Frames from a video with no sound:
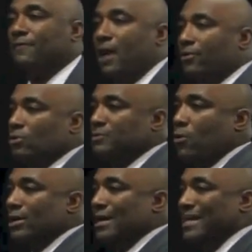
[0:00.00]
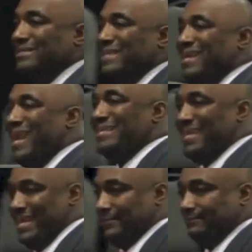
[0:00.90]
father was born in
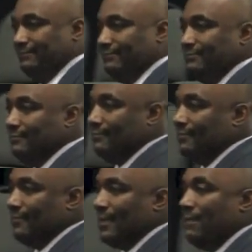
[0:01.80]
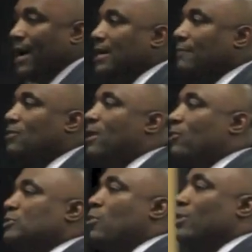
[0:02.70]
1918, and my adopted
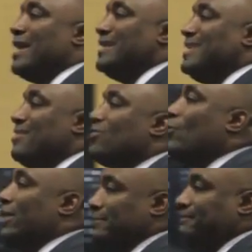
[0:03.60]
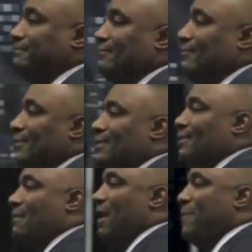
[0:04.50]
mother was born in 1930.
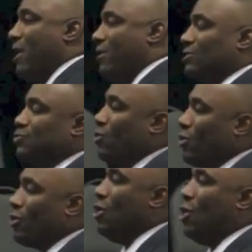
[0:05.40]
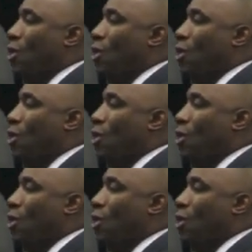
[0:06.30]
And my parents were